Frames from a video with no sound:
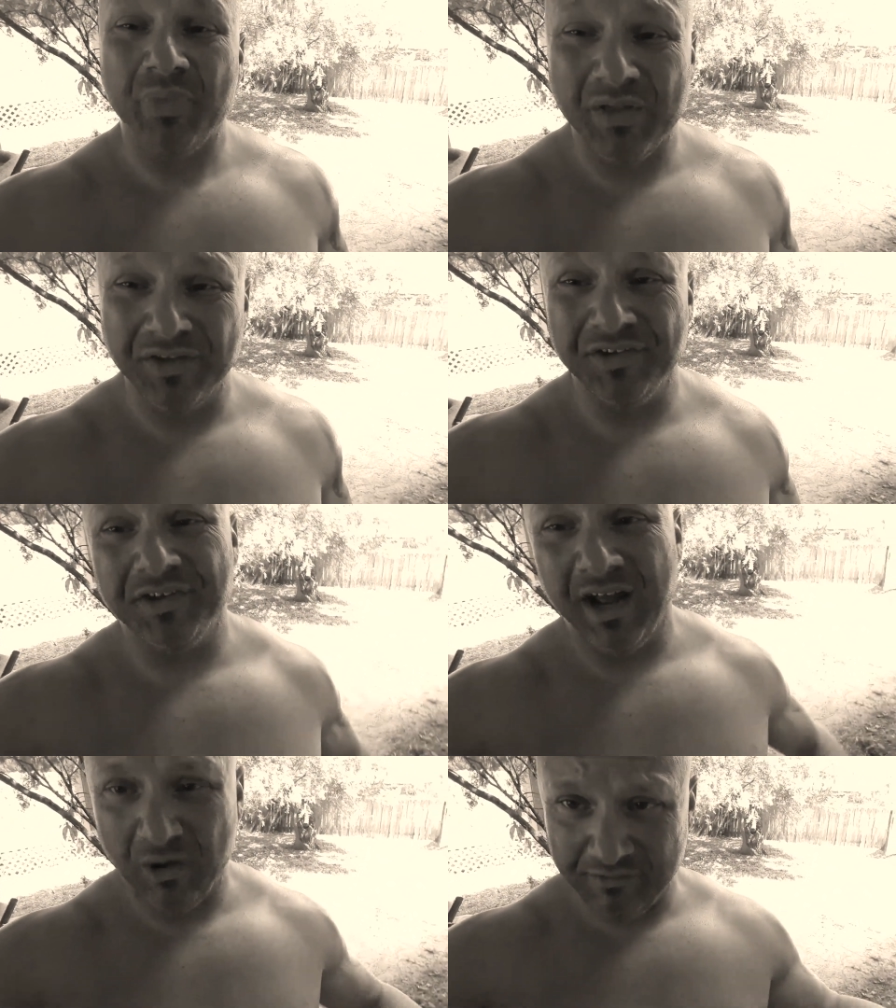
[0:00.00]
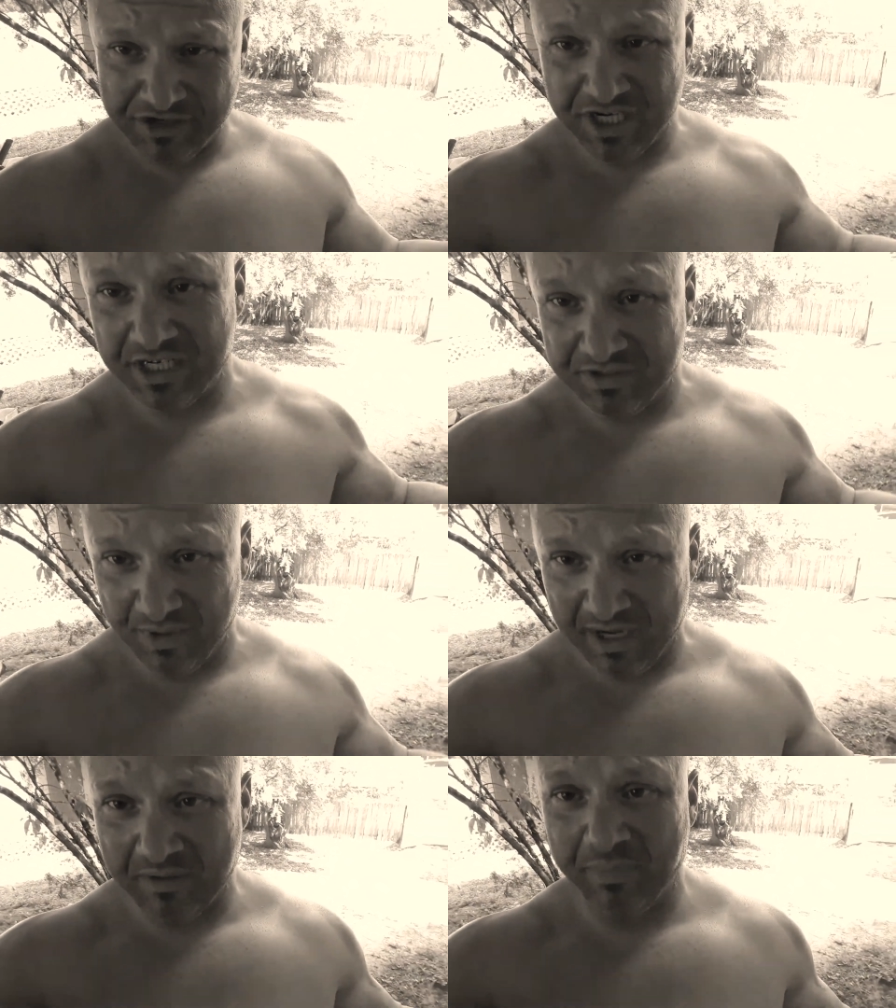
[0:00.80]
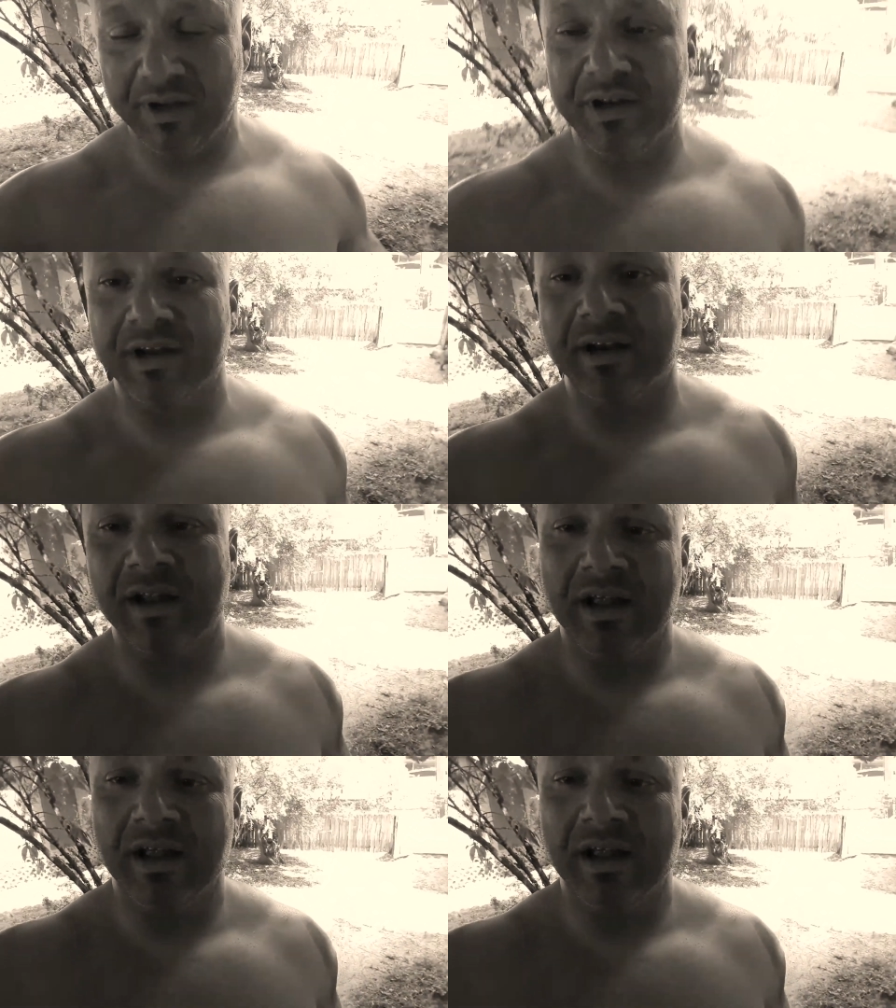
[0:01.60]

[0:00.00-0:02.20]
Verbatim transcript: this is how I've changed my opinion